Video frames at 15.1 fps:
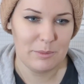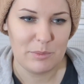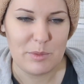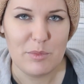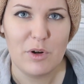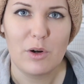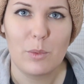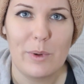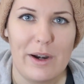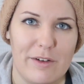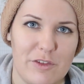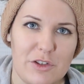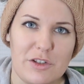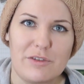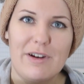be more aware
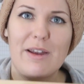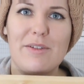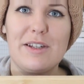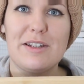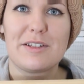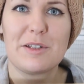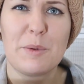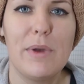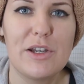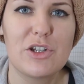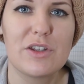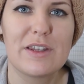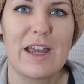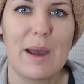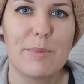of your surroundings.
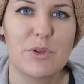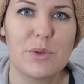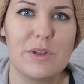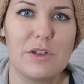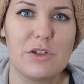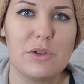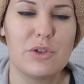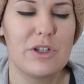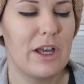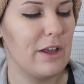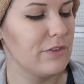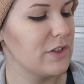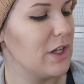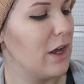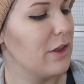Measured the gap between the 2
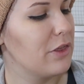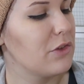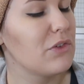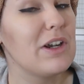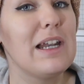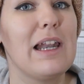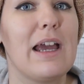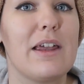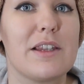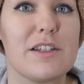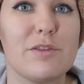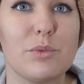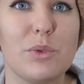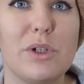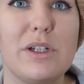shelves, cut 3 lengths
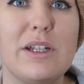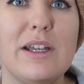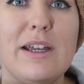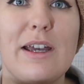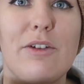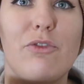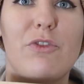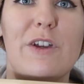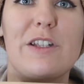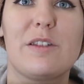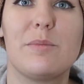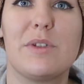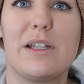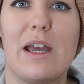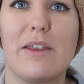of wood and fixed
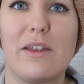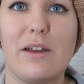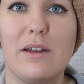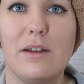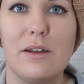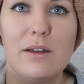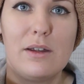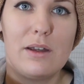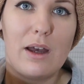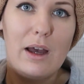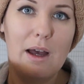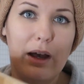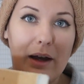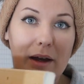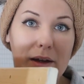them together
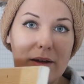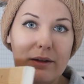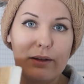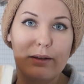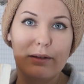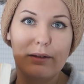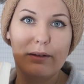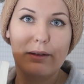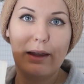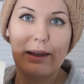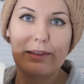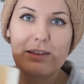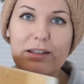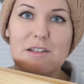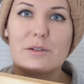
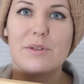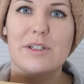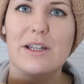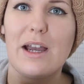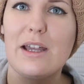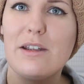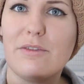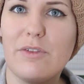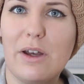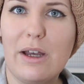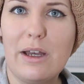like this, so it's a kind of